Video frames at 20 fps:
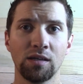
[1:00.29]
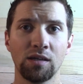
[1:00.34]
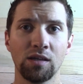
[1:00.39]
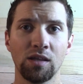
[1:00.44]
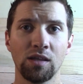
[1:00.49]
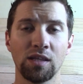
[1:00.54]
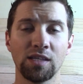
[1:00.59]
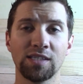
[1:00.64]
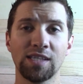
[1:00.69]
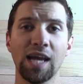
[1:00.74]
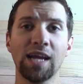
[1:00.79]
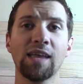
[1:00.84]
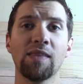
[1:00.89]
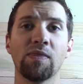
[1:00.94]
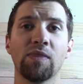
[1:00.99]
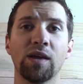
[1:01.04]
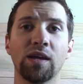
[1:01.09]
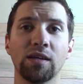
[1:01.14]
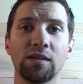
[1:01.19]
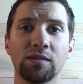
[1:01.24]
The second
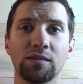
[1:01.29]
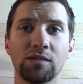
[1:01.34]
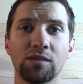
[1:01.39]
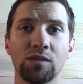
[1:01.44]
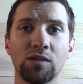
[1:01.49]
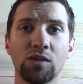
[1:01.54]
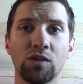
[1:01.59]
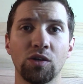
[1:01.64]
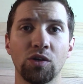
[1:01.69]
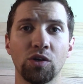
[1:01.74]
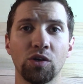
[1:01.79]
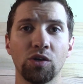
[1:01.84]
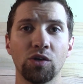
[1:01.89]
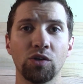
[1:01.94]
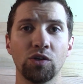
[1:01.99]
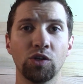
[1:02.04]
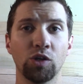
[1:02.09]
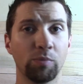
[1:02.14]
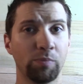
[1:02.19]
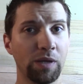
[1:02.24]
thing,
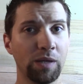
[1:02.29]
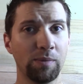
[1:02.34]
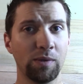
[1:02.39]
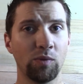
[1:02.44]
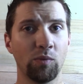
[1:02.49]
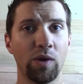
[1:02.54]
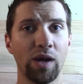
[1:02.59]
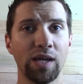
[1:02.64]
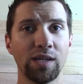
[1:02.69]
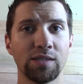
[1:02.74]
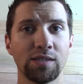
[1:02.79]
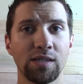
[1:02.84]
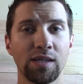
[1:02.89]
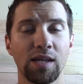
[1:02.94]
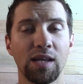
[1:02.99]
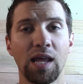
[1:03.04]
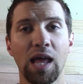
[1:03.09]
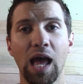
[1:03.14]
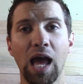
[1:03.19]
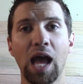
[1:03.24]
your BB weight.
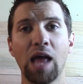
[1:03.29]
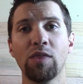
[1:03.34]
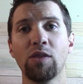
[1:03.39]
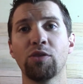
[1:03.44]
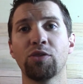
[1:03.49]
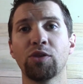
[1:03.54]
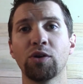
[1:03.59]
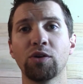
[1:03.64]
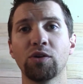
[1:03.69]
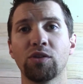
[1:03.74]
And the third